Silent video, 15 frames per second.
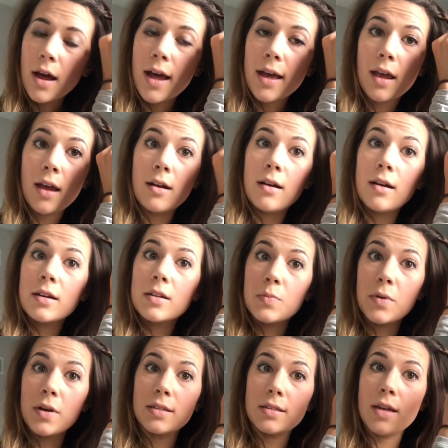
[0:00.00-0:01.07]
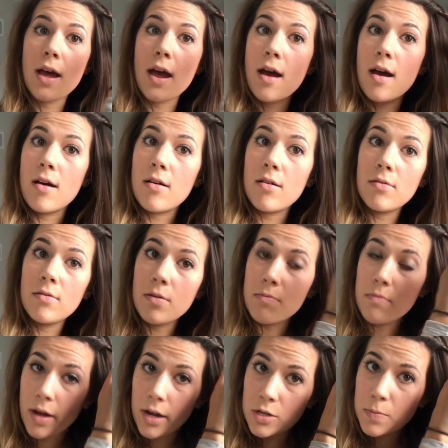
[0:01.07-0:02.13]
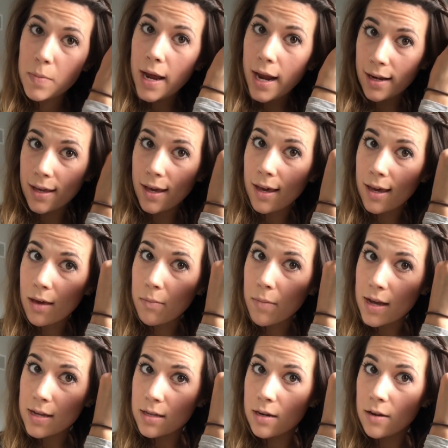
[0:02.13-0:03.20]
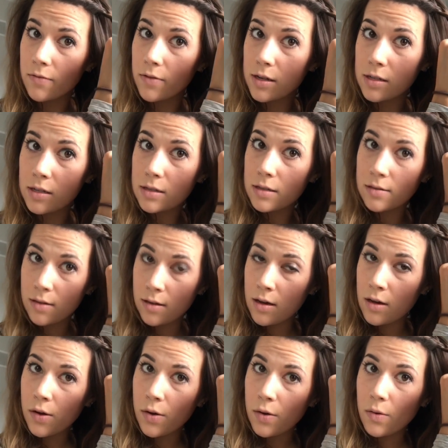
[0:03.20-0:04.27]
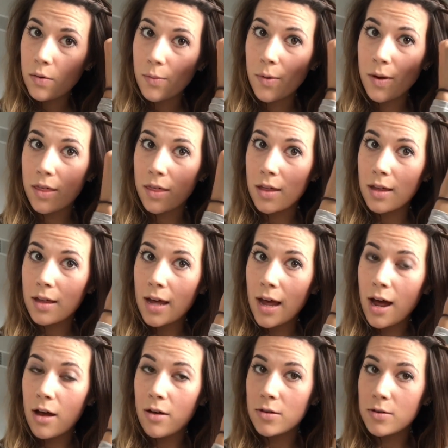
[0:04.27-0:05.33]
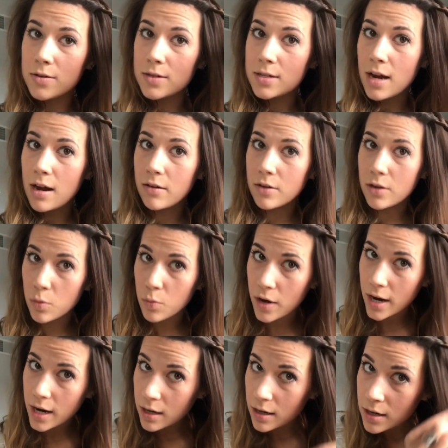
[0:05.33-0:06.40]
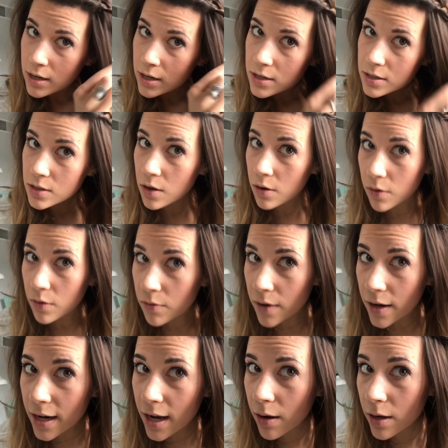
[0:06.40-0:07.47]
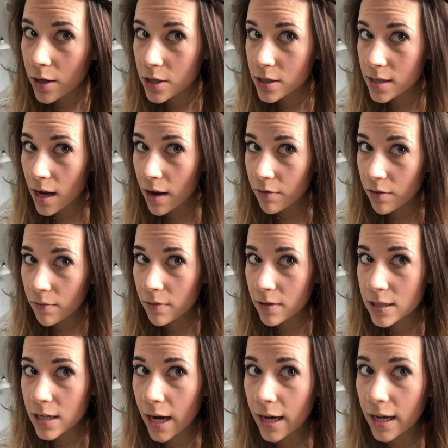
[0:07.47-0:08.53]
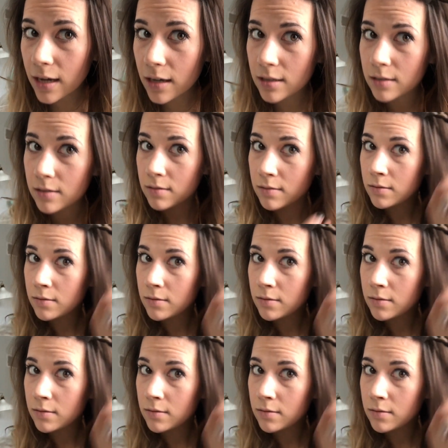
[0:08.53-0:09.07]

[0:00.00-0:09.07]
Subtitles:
I cannot express how much pancaking makes a difference with how you style your braid. So right now I just have a tight